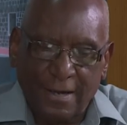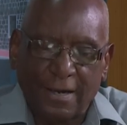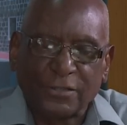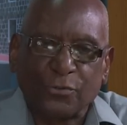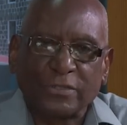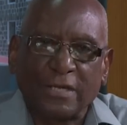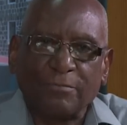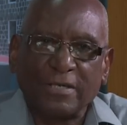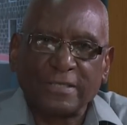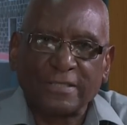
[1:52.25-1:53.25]
a total
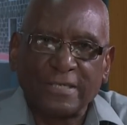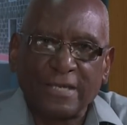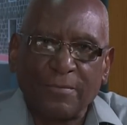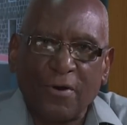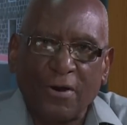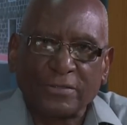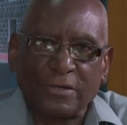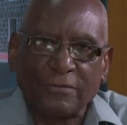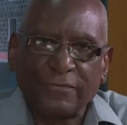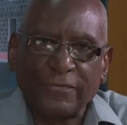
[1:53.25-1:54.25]
budget in the amount
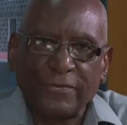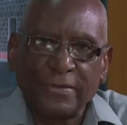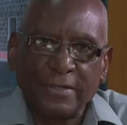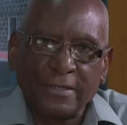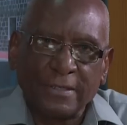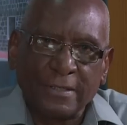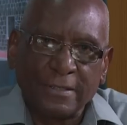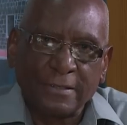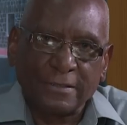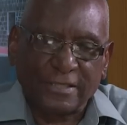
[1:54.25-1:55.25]
of
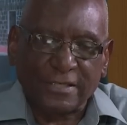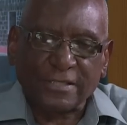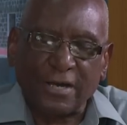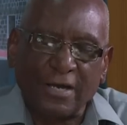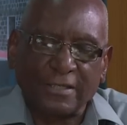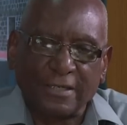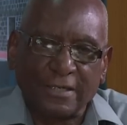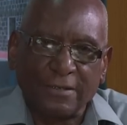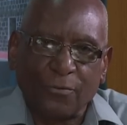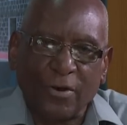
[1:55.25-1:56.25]
just
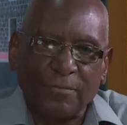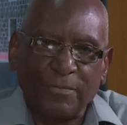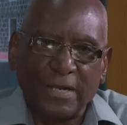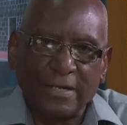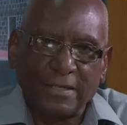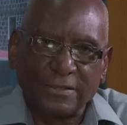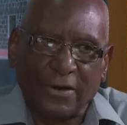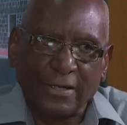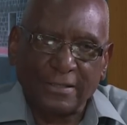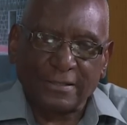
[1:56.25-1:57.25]
under $1 billion,
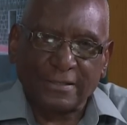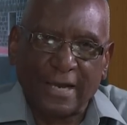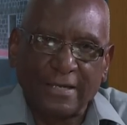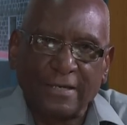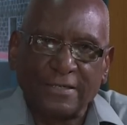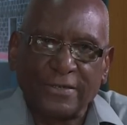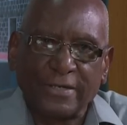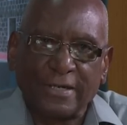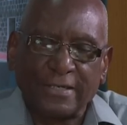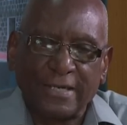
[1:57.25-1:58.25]

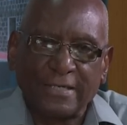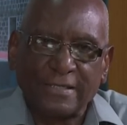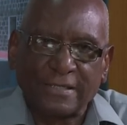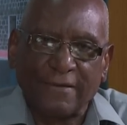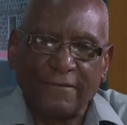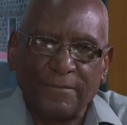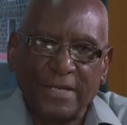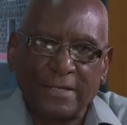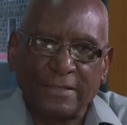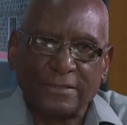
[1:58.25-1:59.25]
$987
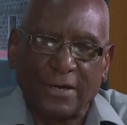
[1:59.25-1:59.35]
million.